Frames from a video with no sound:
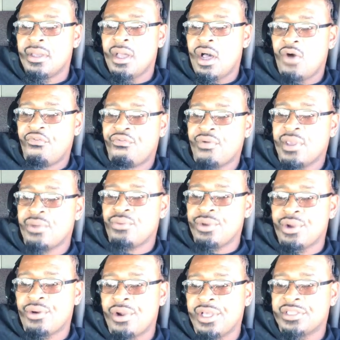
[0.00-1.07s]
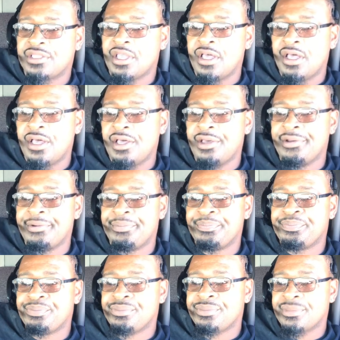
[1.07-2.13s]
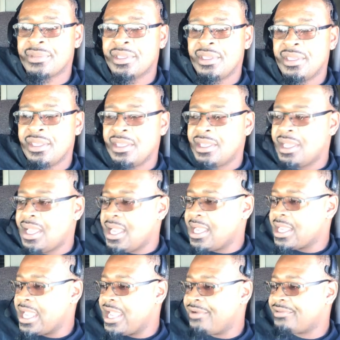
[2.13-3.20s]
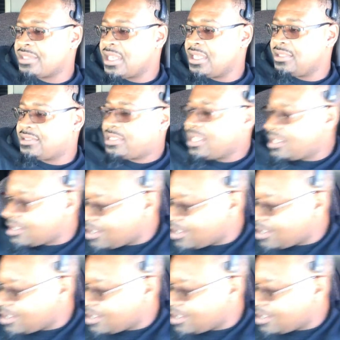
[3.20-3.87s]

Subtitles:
Hopefully we cross I got everything set